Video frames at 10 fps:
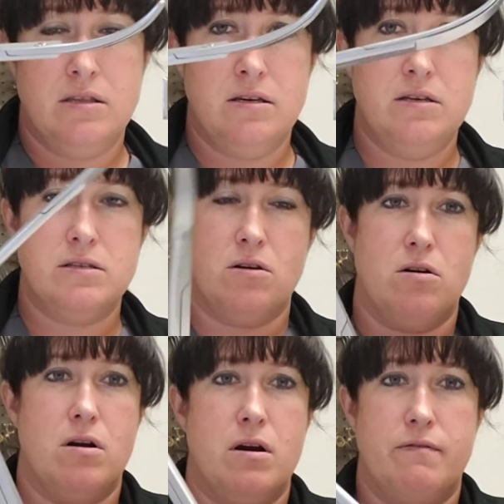These
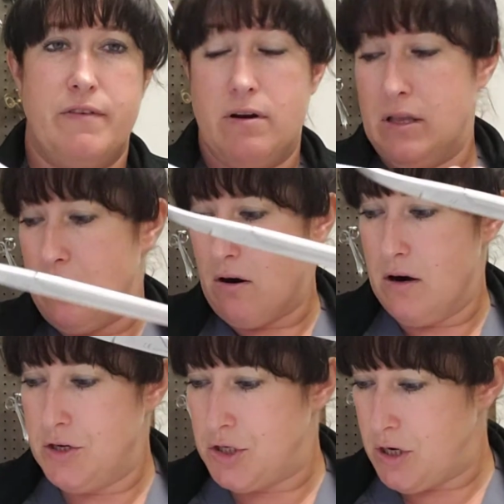are very
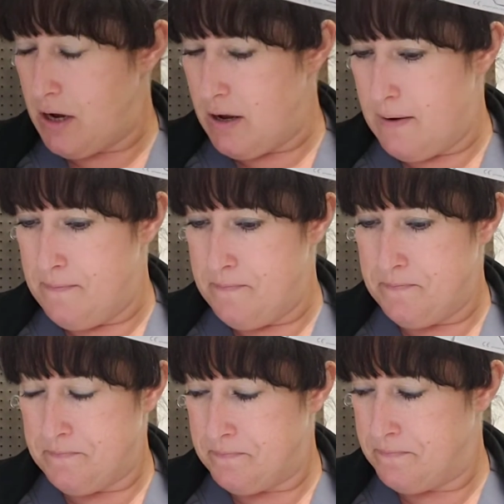large.
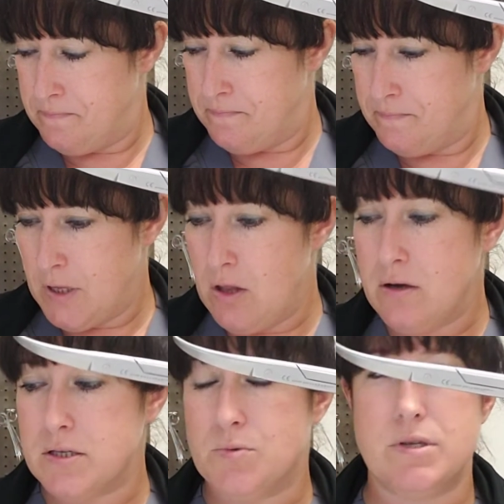The
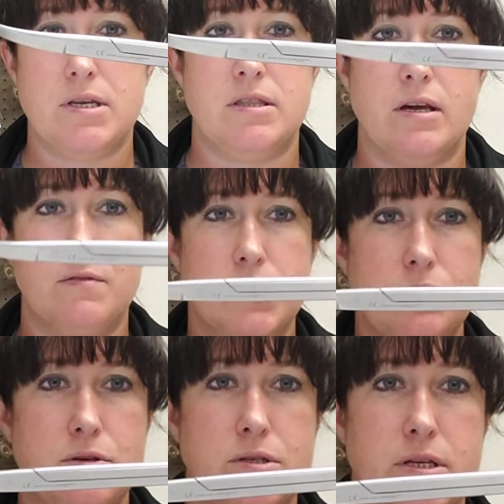longest ones I think I've
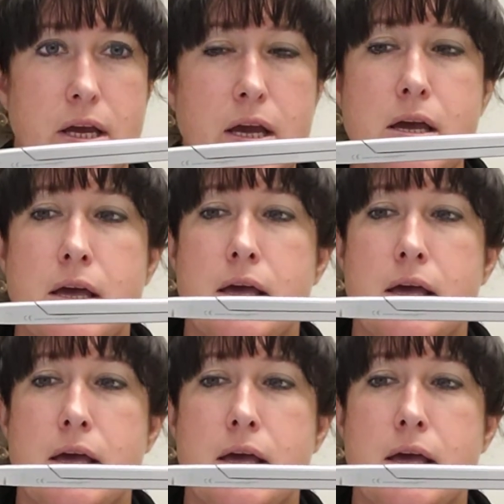shown you today.